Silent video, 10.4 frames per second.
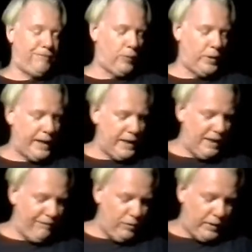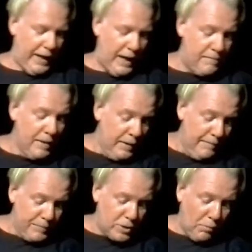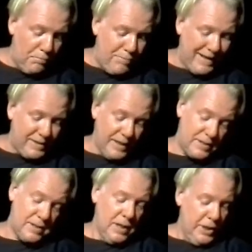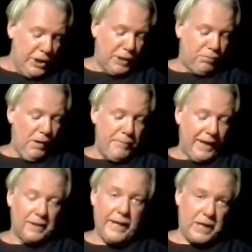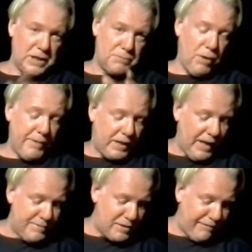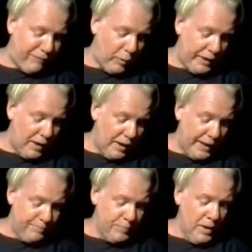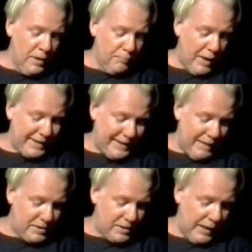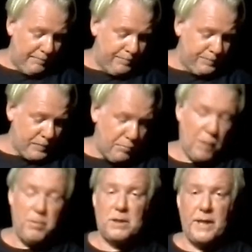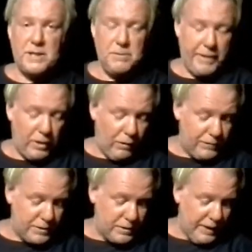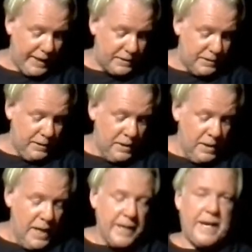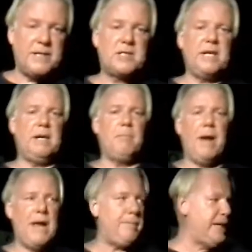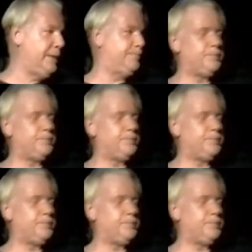48 if you can. So bet this. You could probably bet it late because it probably climbs to 49 by game time. Public likes to bet overs late. Kansas City at Miami.